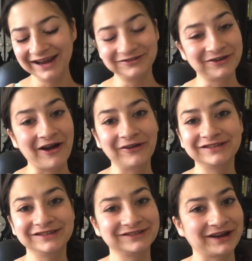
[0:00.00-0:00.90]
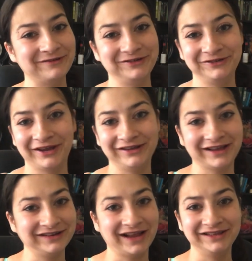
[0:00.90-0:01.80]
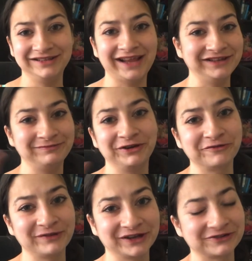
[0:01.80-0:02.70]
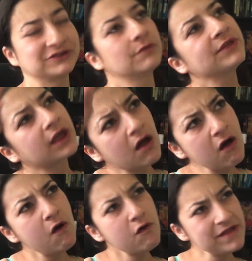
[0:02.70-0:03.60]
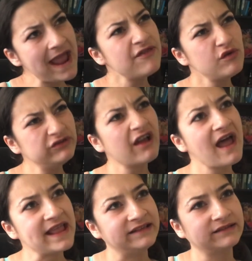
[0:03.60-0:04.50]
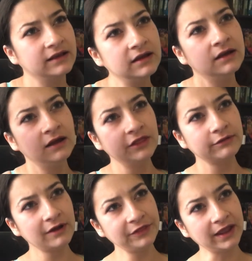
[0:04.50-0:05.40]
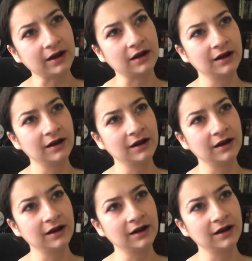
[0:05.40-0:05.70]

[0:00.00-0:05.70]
I don't know how else to describe this, you guys. I, I taste beer in pictures. So I'm like, oh yeah, those guys. They're out there.